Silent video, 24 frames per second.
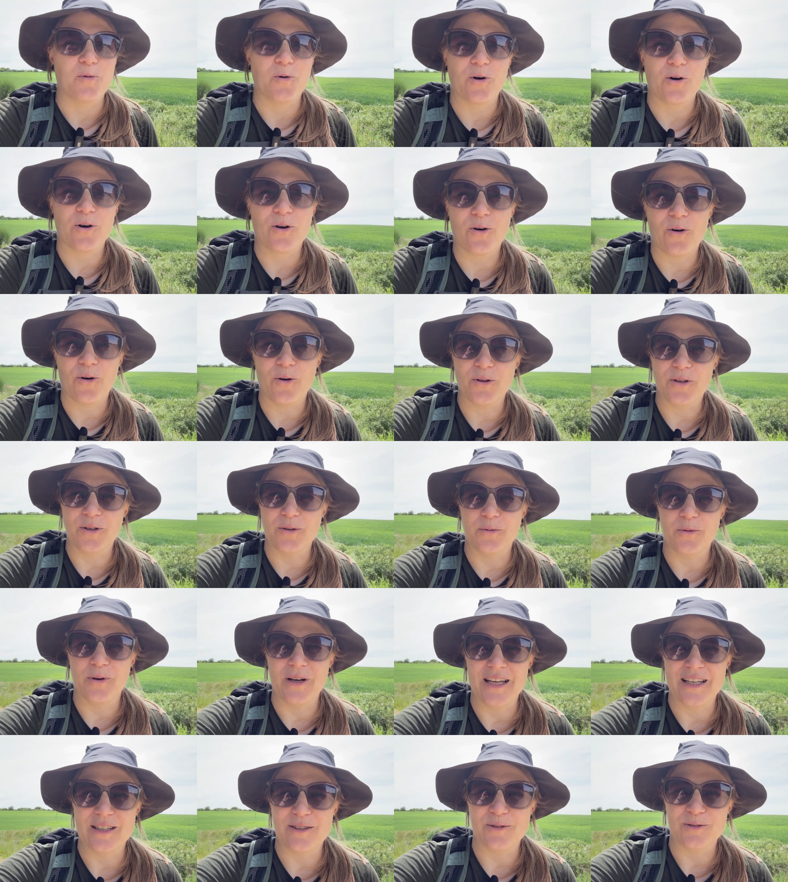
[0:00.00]
walk all the
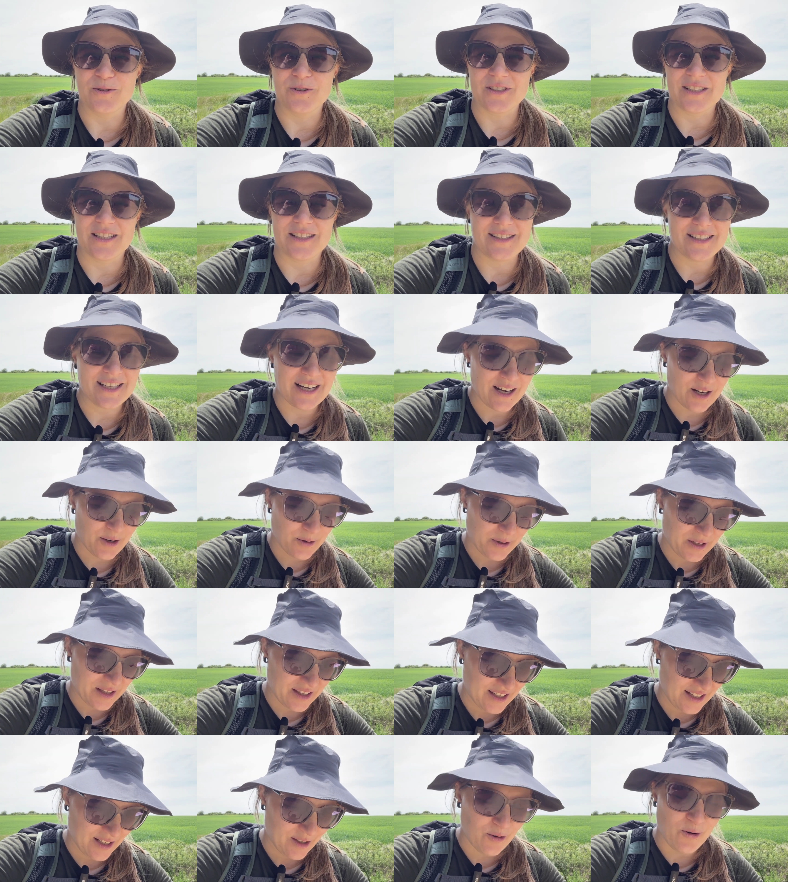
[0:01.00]
way to Santiago
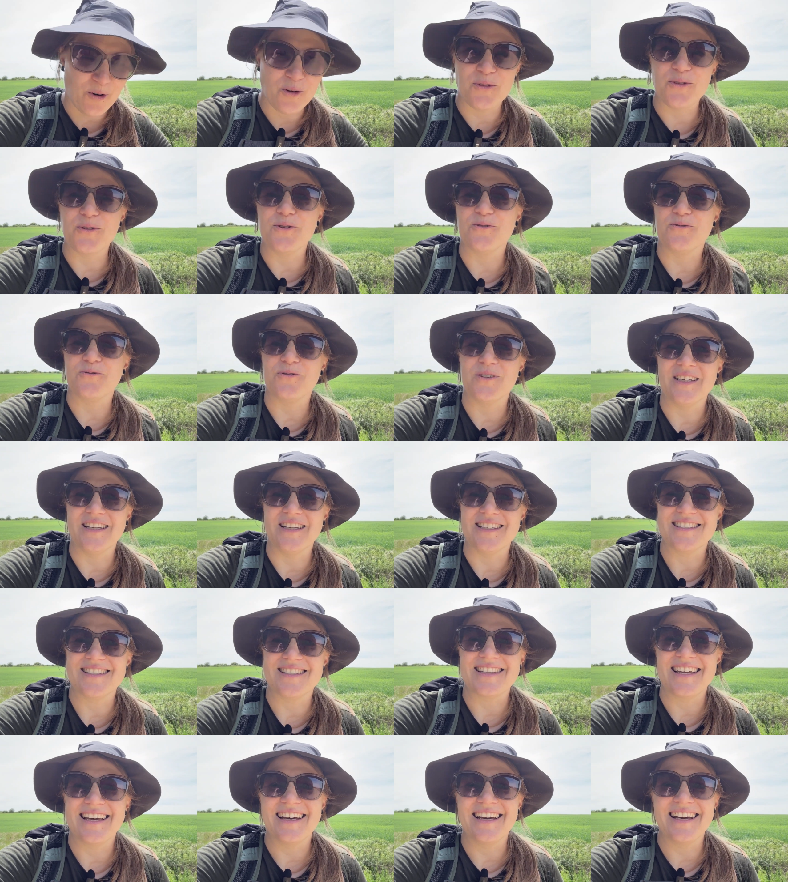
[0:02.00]
and then on to
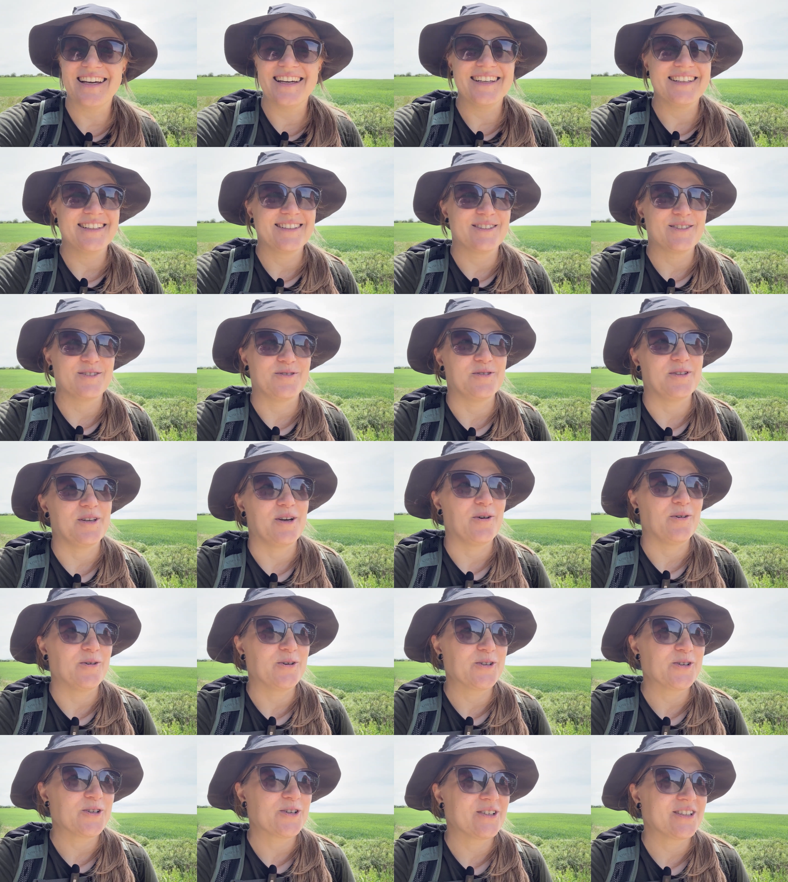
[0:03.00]
Finisterre, to the
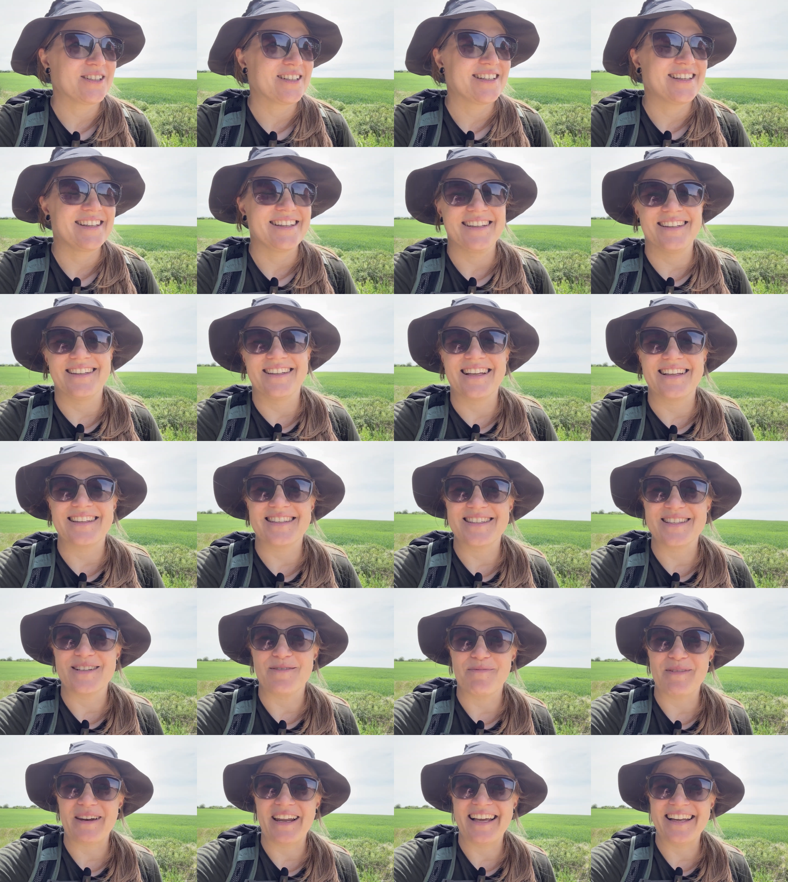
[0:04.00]
ocean. That's
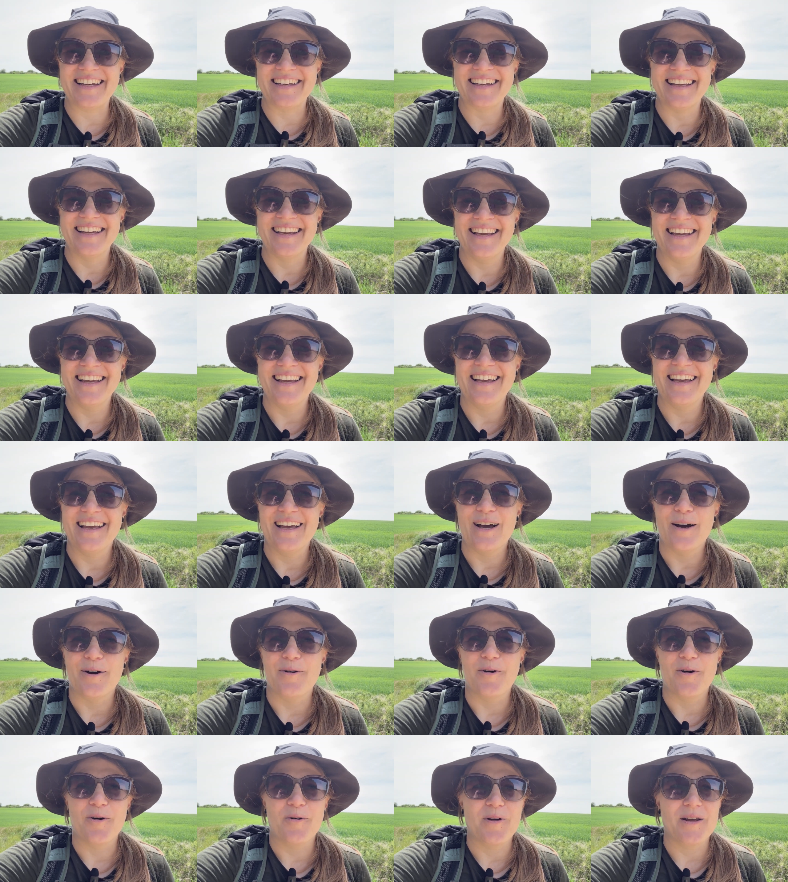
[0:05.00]
the plan.
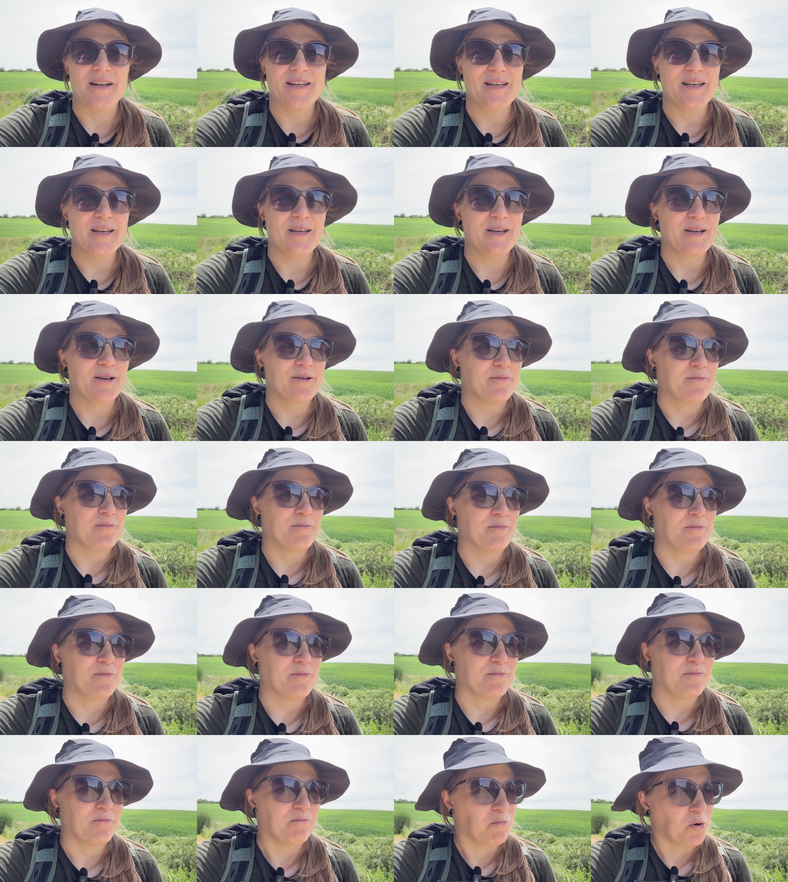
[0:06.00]
We're already
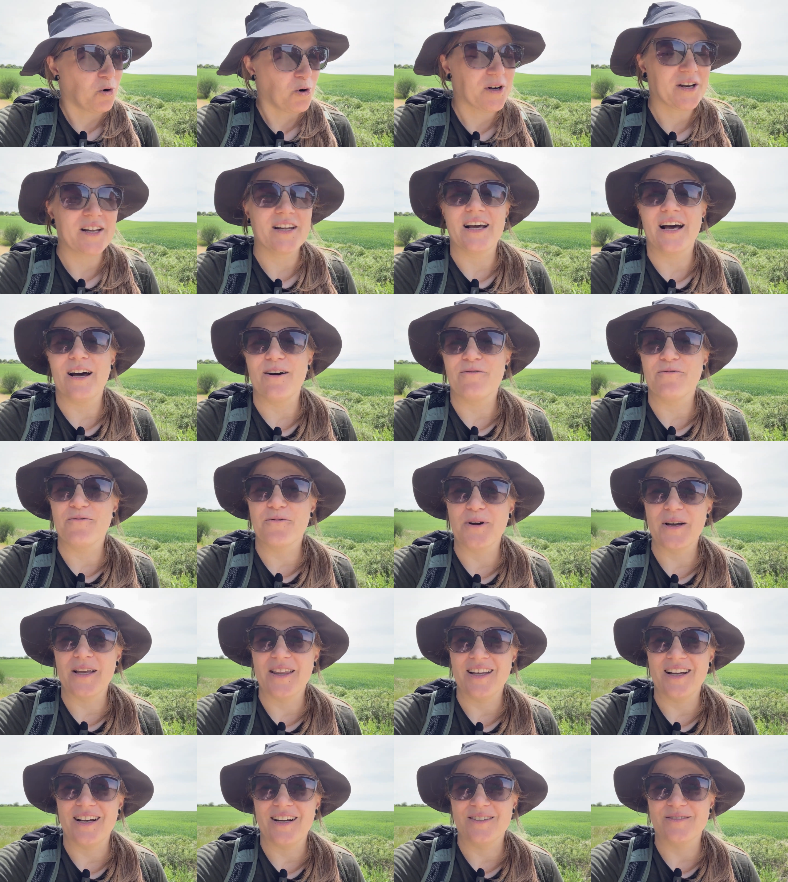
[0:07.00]
more than
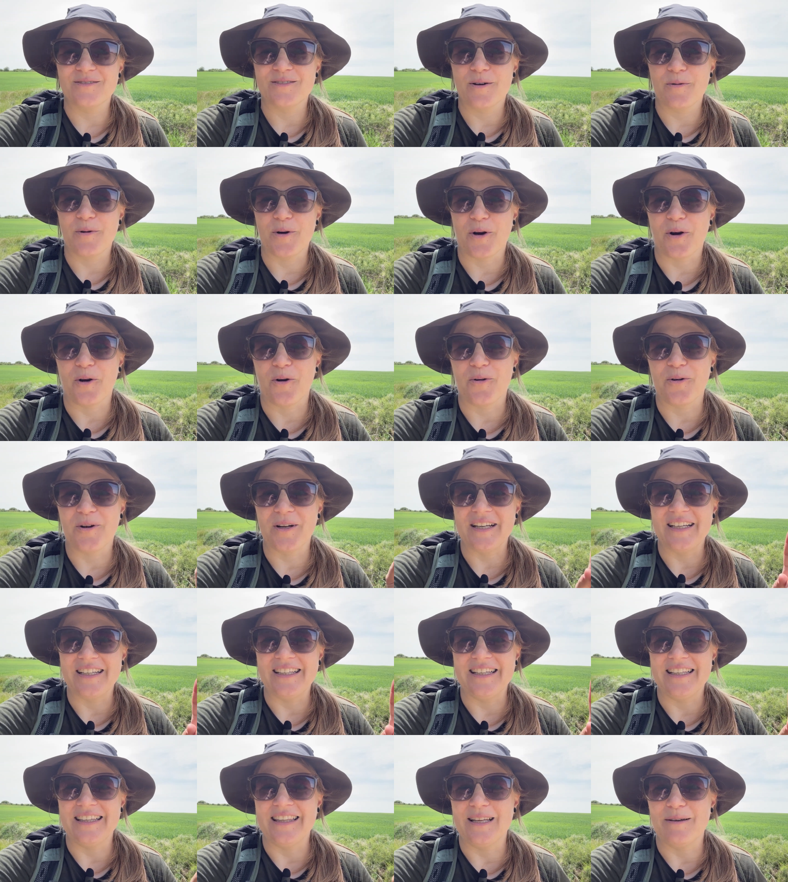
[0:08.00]
halfway there. We're
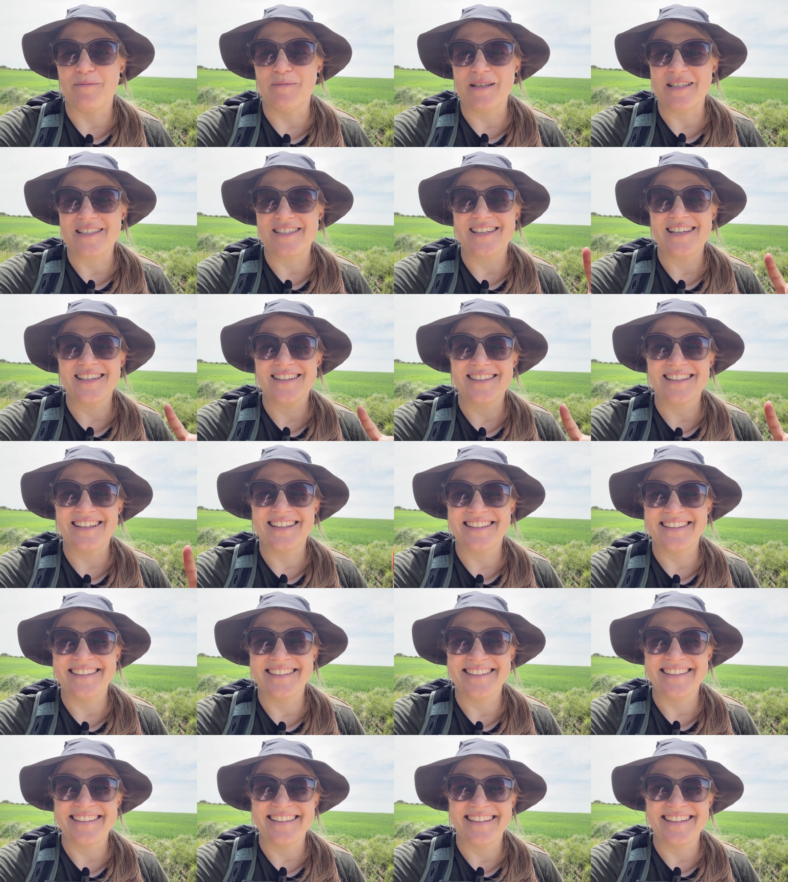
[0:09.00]
currently in the Meseta.